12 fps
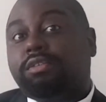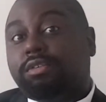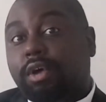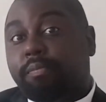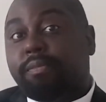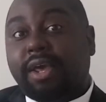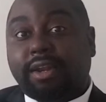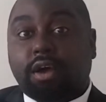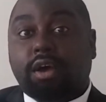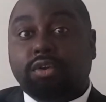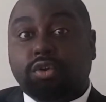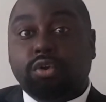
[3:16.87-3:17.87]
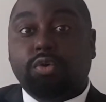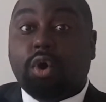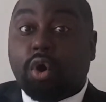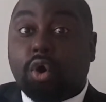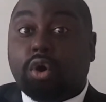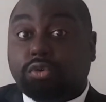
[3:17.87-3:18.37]
some men can't do,
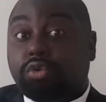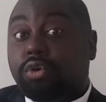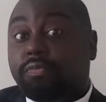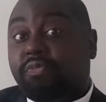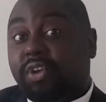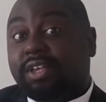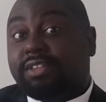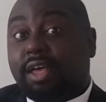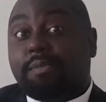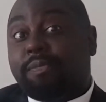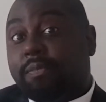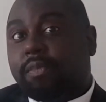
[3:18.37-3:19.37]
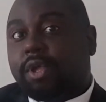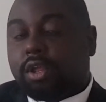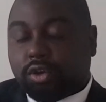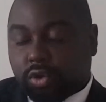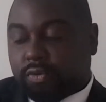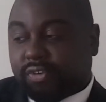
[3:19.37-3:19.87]
or do
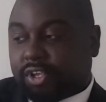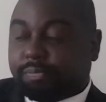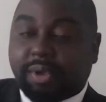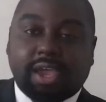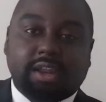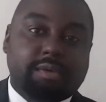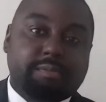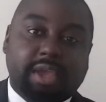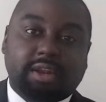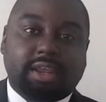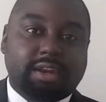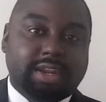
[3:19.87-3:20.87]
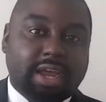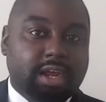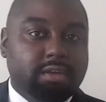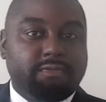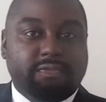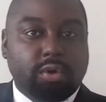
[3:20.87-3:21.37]
things better than men in that
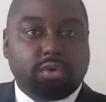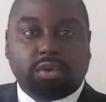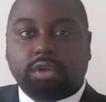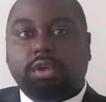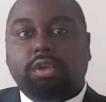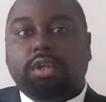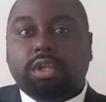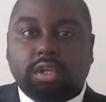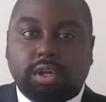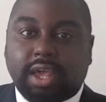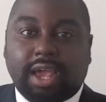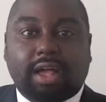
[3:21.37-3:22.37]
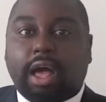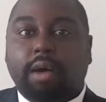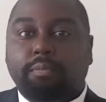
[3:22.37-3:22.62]
field. Like,